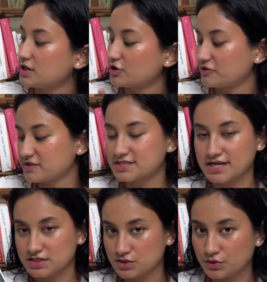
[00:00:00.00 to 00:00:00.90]

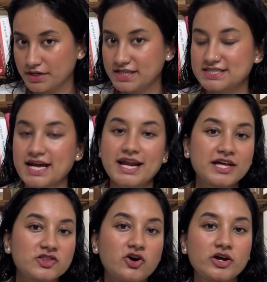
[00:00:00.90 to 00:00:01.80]
Riverside Stories, and I
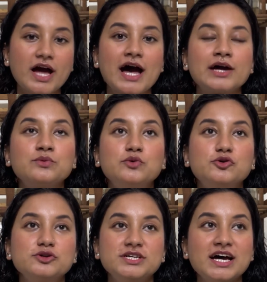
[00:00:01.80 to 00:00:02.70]
thought I
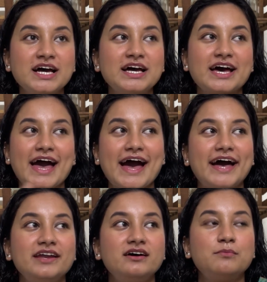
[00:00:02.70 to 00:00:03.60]
would
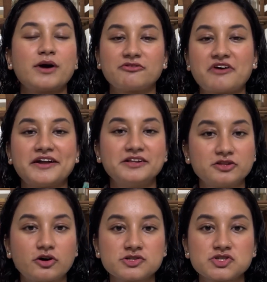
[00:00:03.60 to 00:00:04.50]
add my final
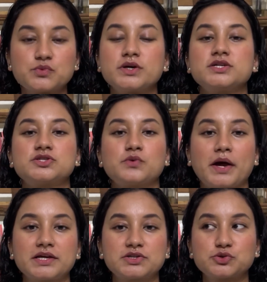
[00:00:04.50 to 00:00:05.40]
thoughts to it so
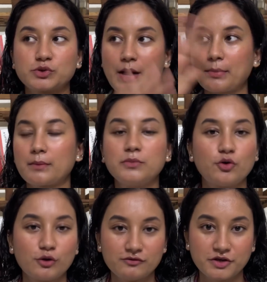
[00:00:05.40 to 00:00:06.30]
as to wrap up the
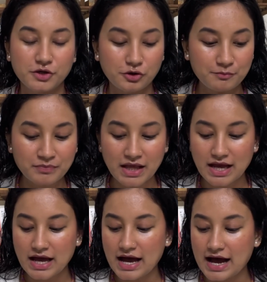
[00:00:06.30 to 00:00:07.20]
whole video.
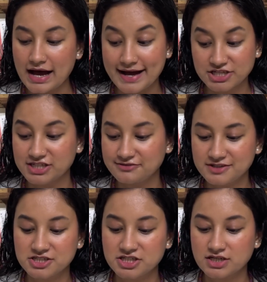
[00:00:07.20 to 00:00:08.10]
I actually
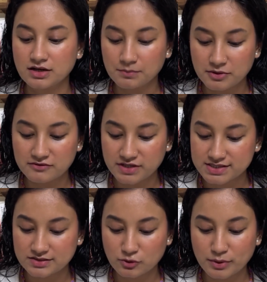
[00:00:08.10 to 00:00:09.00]
finished it a couple of
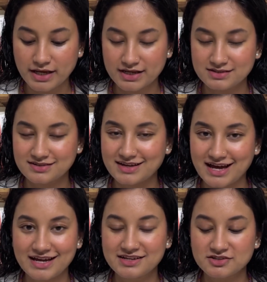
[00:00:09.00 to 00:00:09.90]
days ago, but I
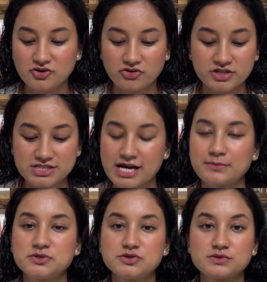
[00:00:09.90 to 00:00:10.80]
hadn't got the time to